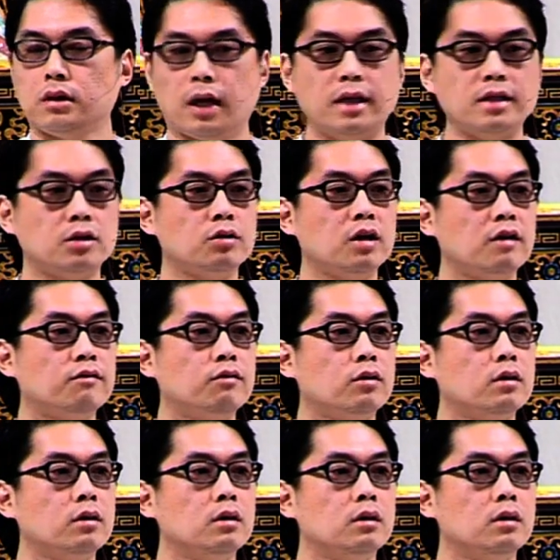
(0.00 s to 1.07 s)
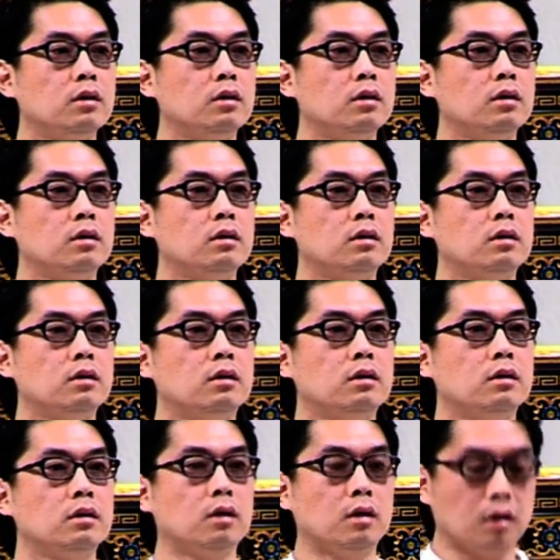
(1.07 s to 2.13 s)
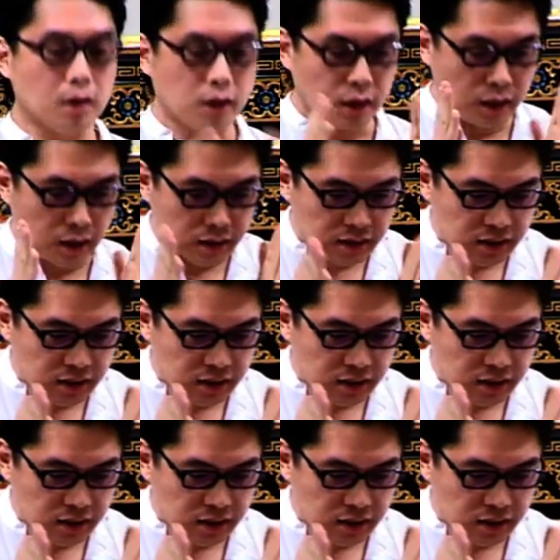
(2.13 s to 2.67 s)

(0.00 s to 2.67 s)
And so therefore, it